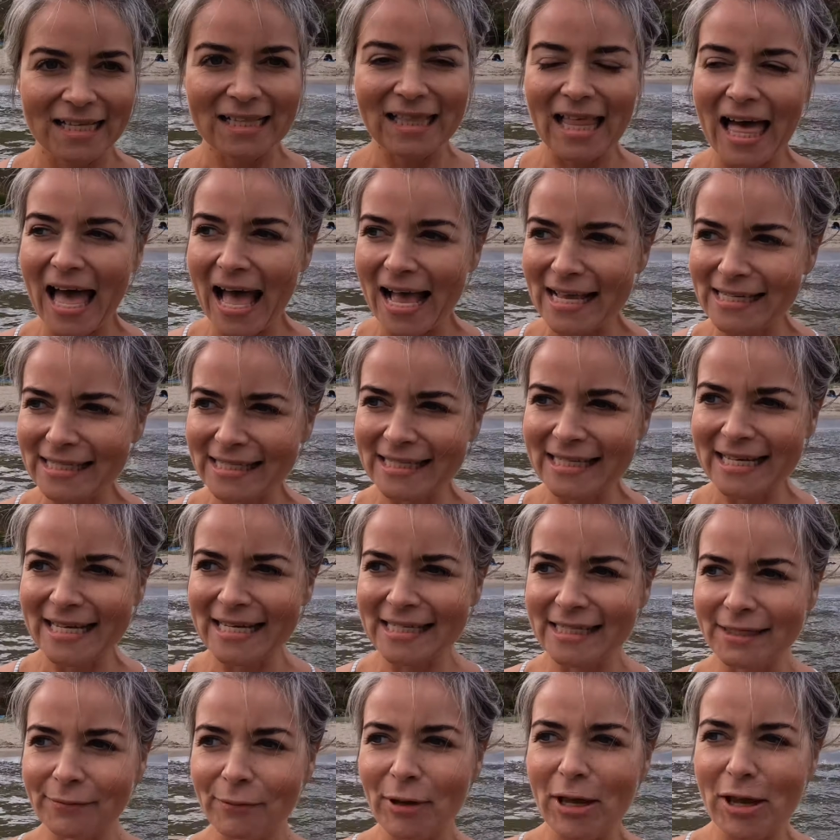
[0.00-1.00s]
Last
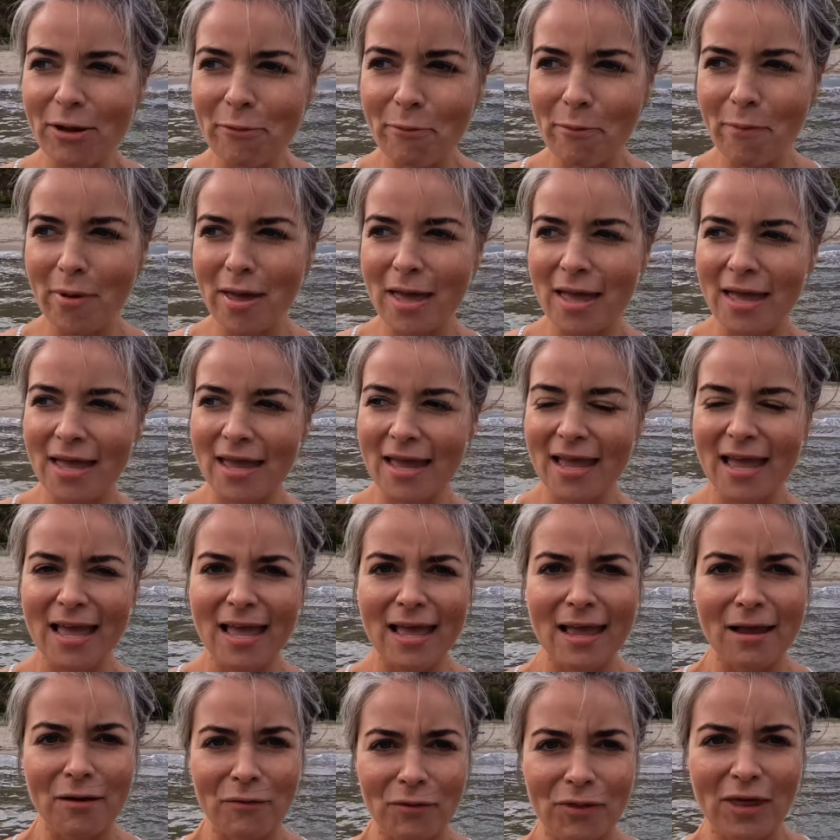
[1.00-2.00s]
sea swim
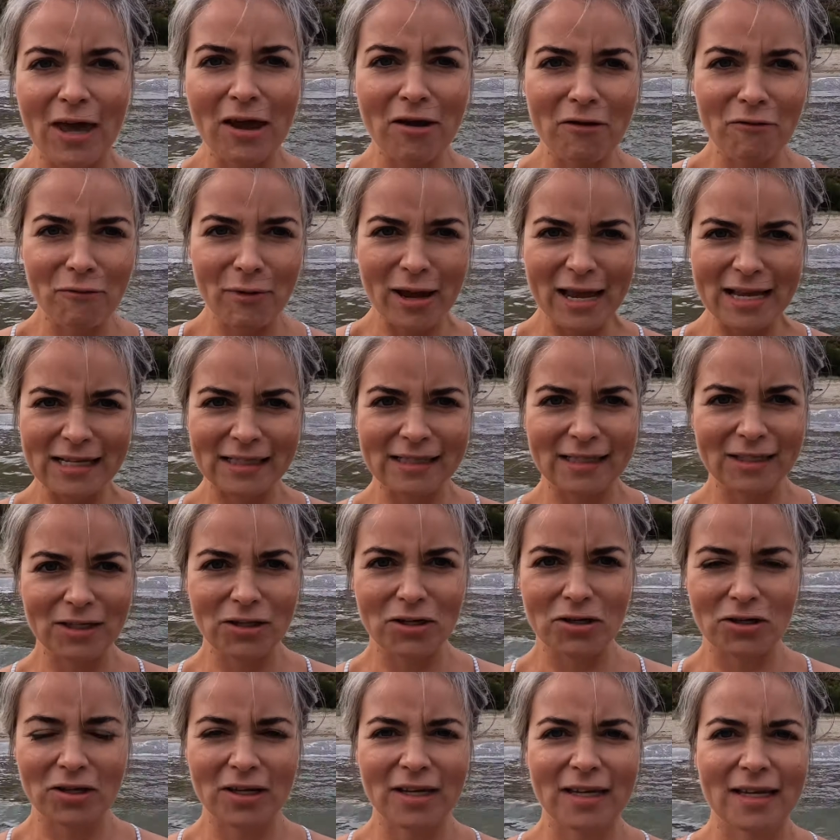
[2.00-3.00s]
without a
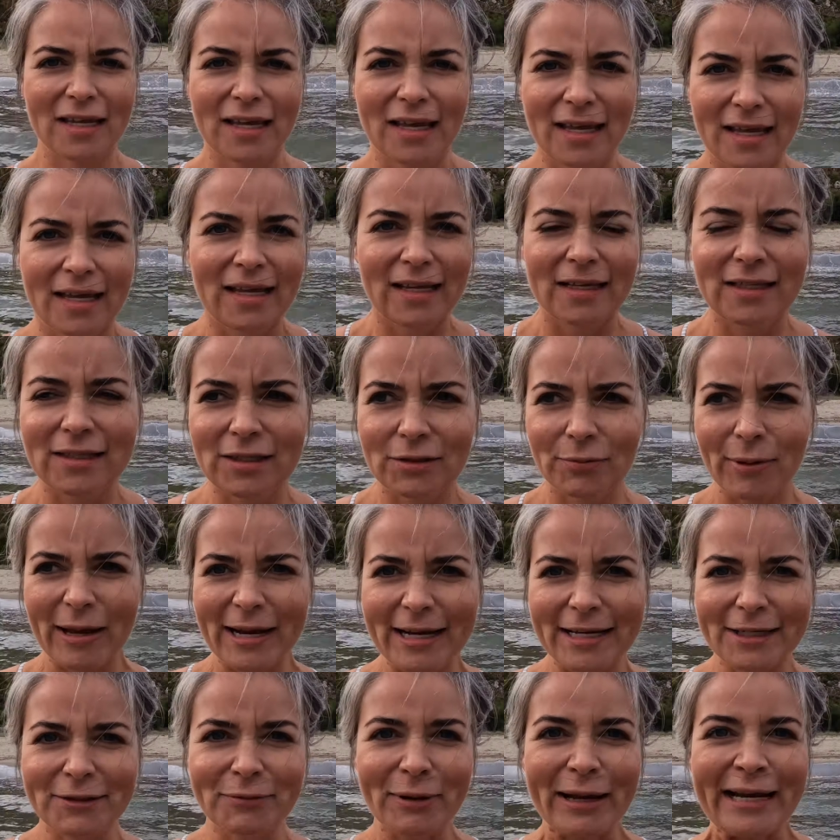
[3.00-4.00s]
wetsuit,
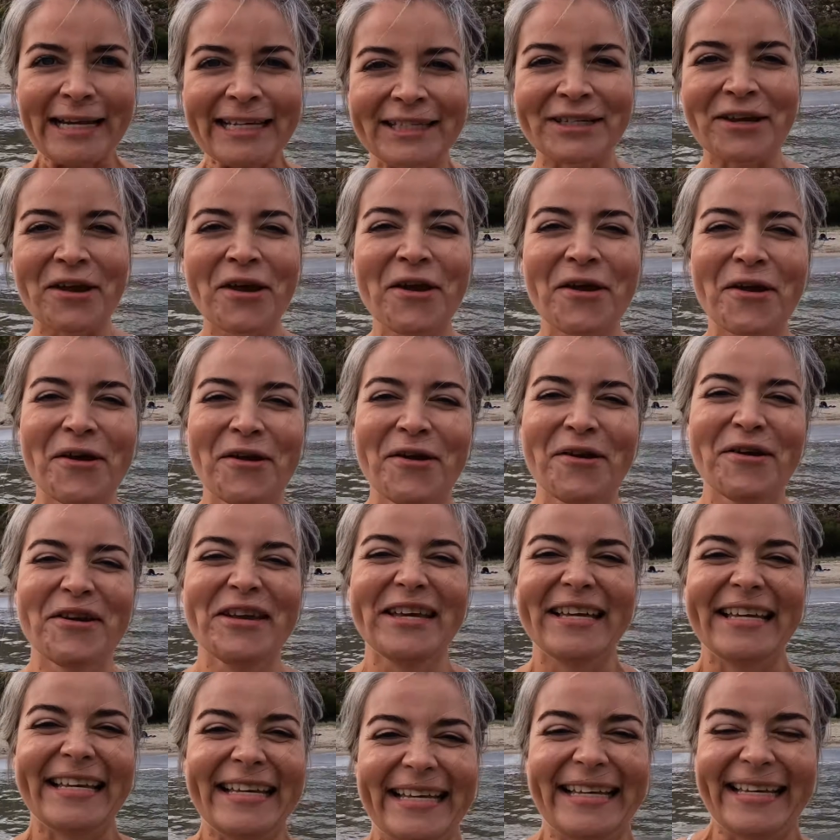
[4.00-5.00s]

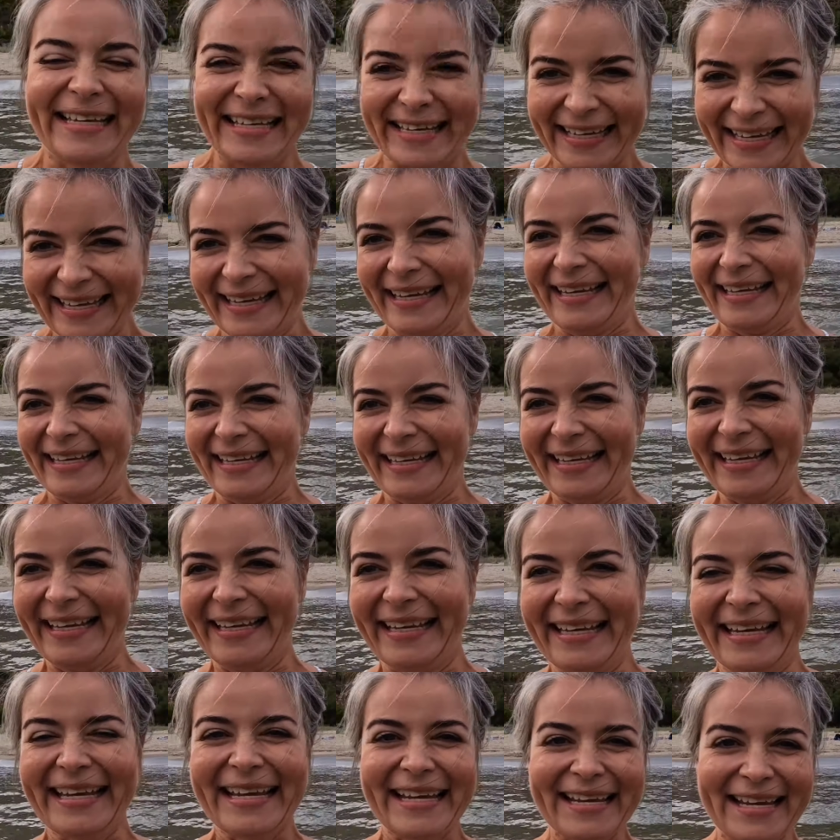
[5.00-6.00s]

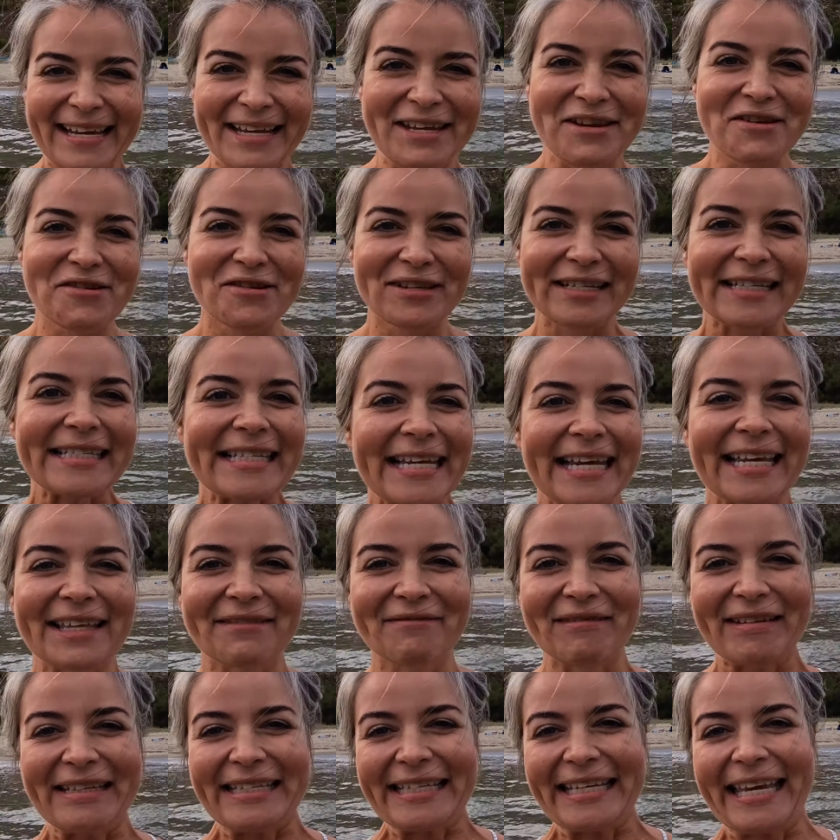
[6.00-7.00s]
2022. Ewan's
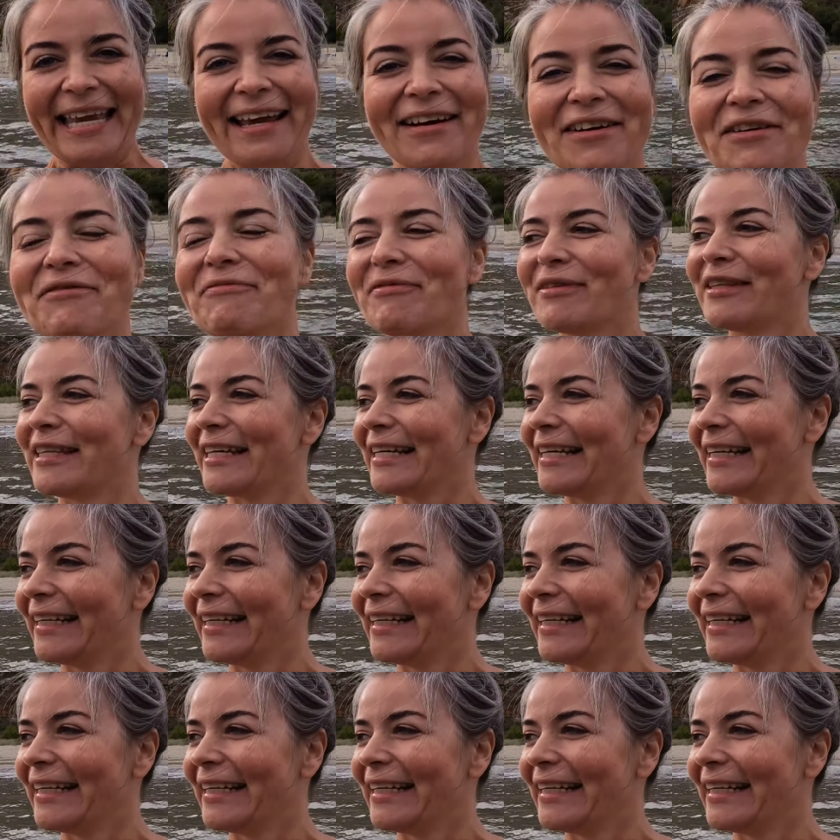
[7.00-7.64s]
telling me to get on with it.